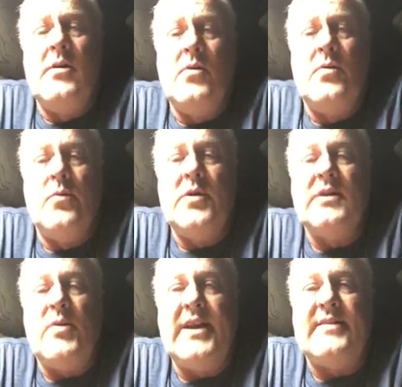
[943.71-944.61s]
So I'm
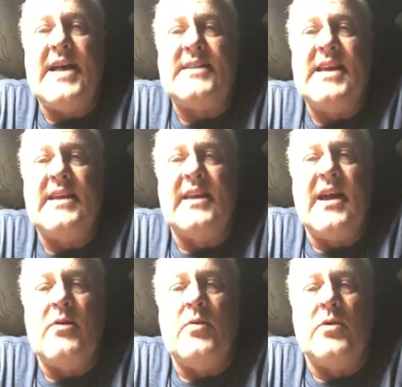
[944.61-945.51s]
kind of catching my breath
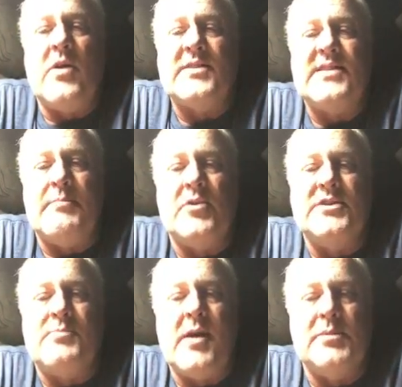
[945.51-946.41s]
right now
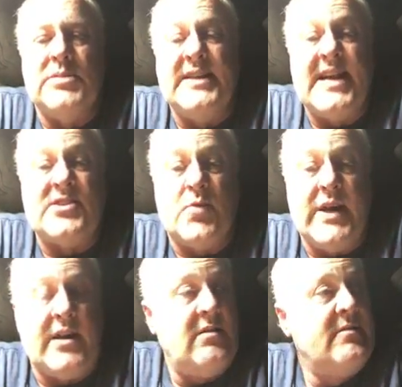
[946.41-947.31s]

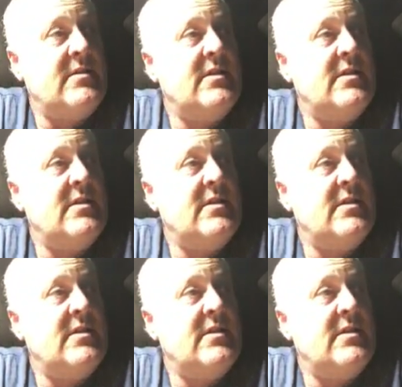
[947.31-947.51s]
and try